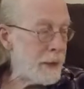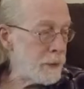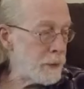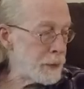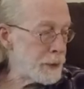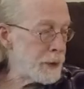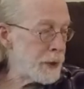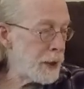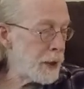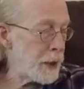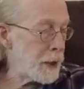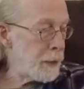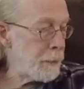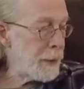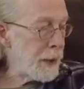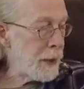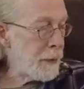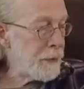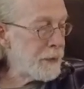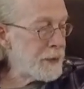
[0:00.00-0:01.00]
we'll talk
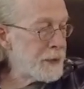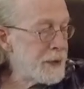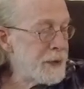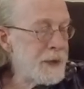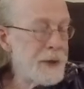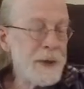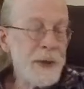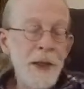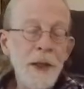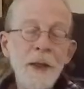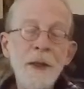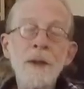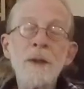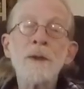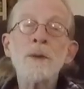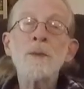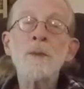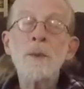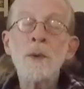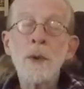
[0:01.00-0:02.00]
about the
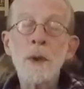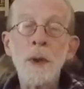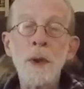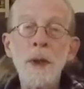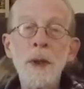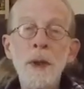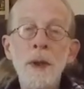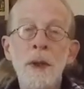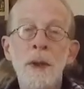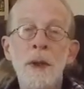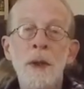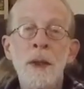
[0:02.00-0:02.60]
second work